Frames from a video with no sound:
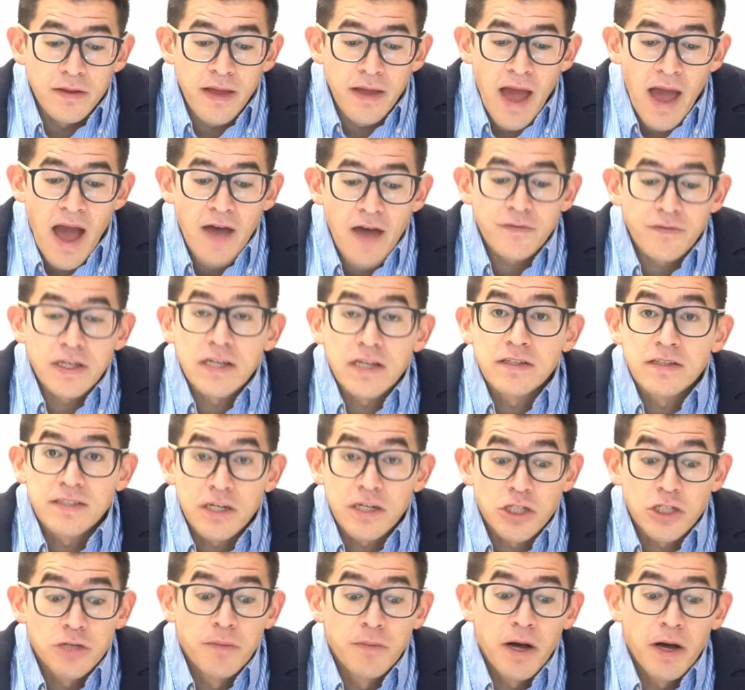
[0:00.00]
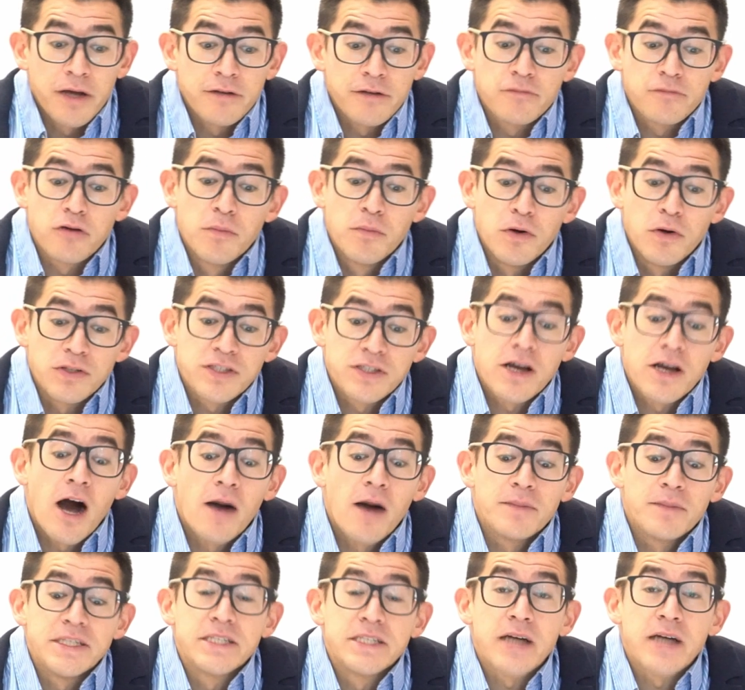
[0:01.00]
Having such a model promotes
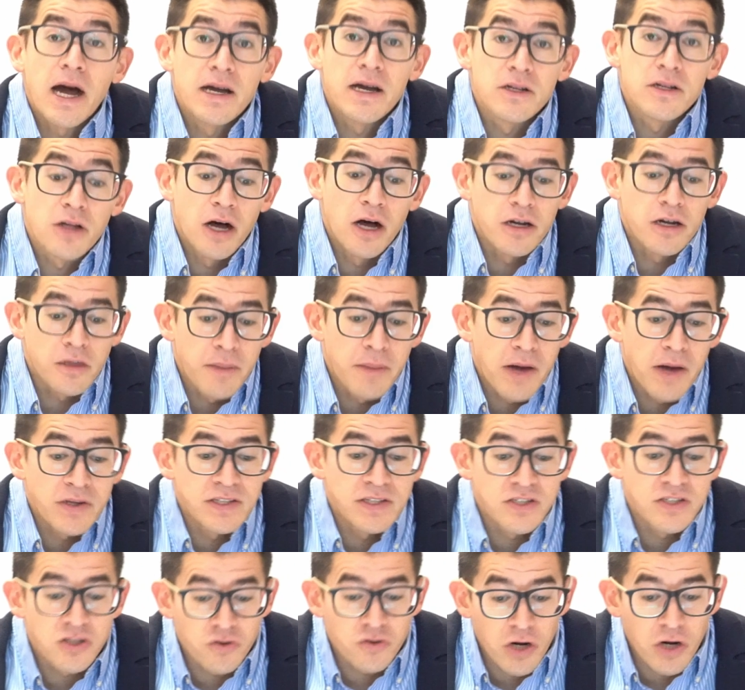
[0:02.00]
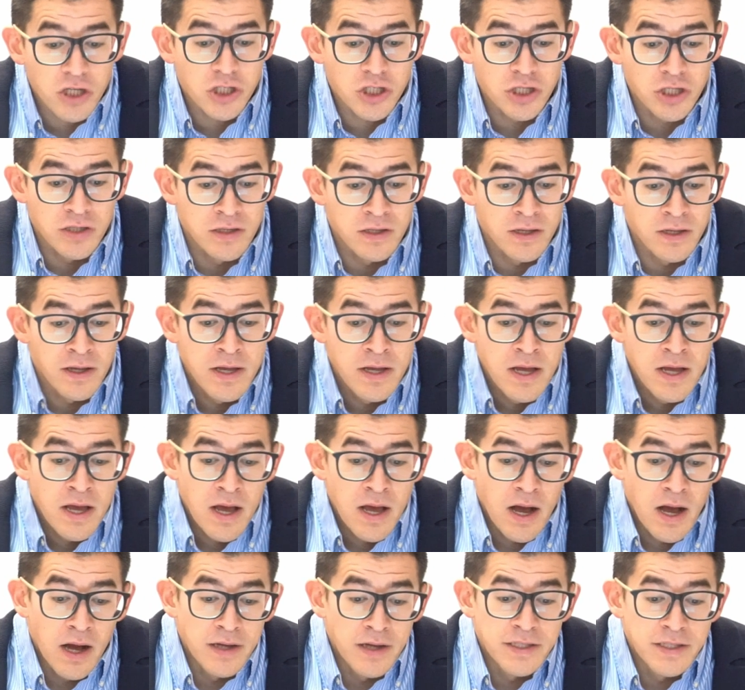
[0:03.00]
common dialogue about instruction.
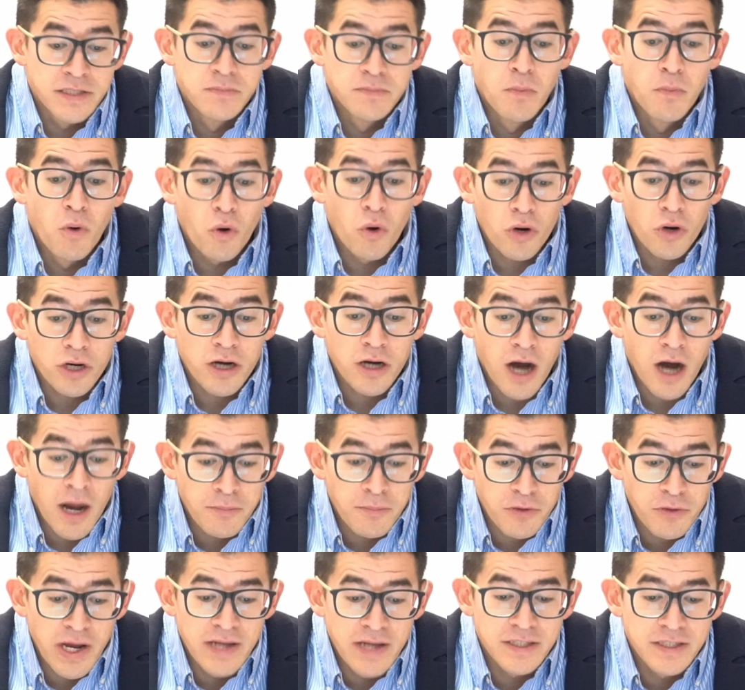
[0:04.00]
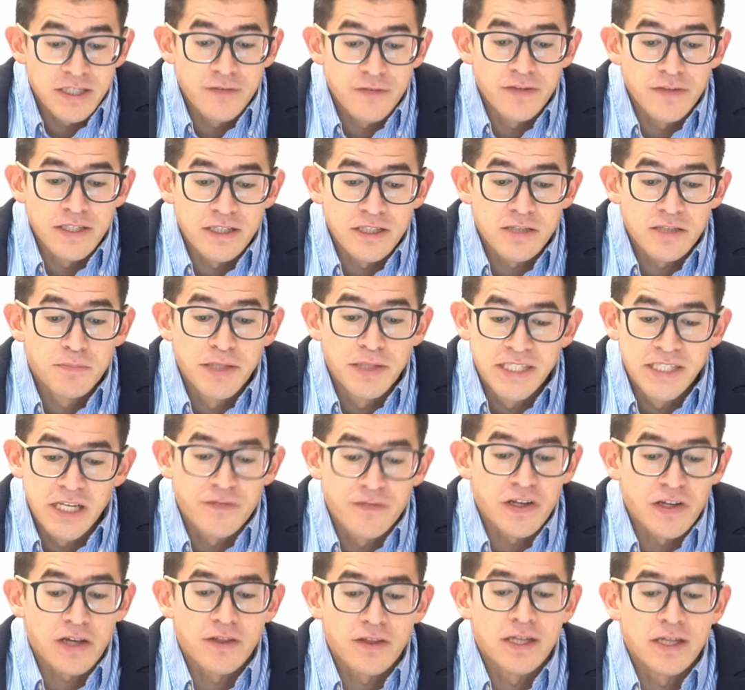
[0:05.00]
It's more comprehensive and
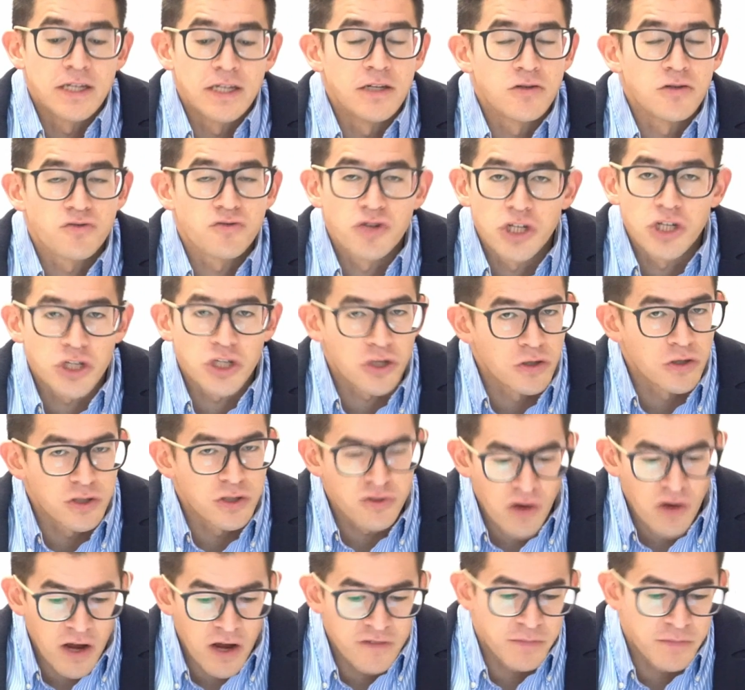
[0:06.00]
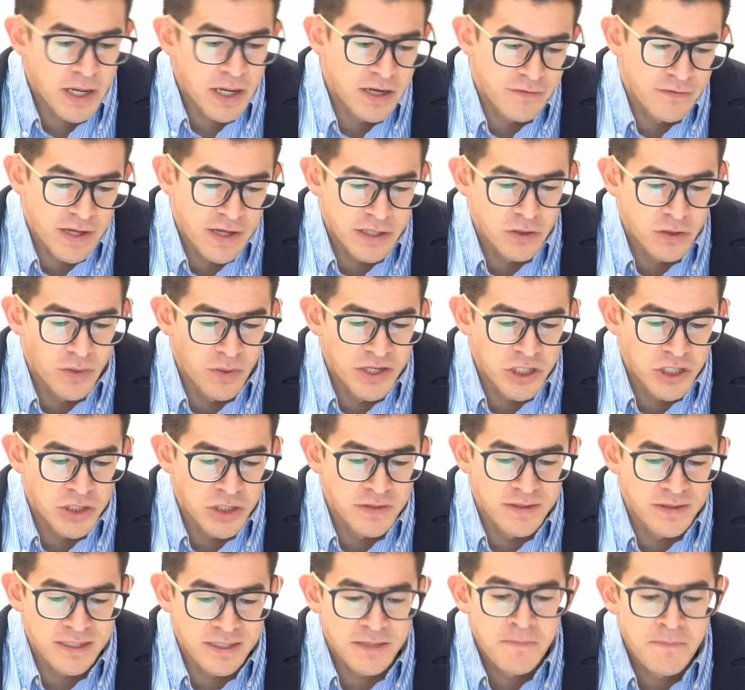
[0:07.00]
specific than traditional drive-by
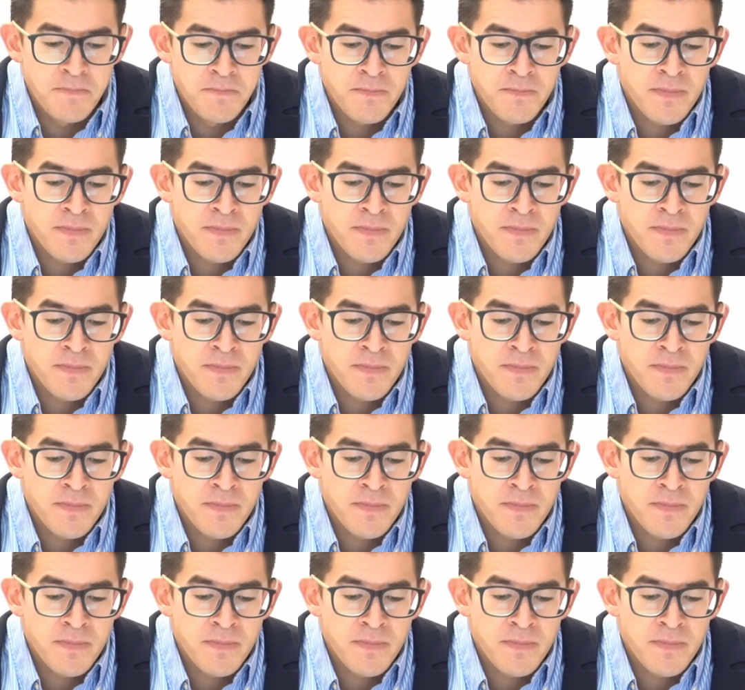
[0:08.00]
evaluations.